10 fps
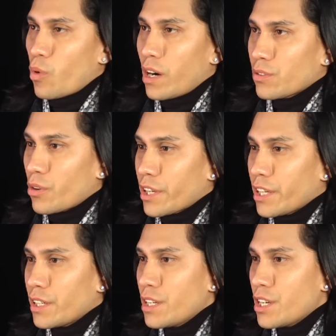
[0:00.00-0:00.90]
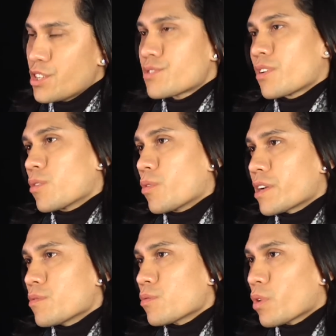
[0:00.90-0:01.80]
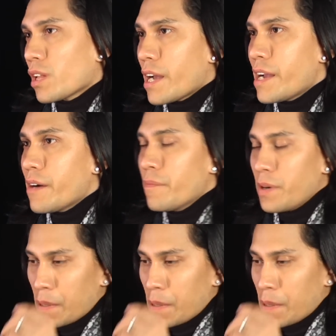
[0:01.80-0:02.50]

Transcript: Wild Orchid, she started working with will.i.am.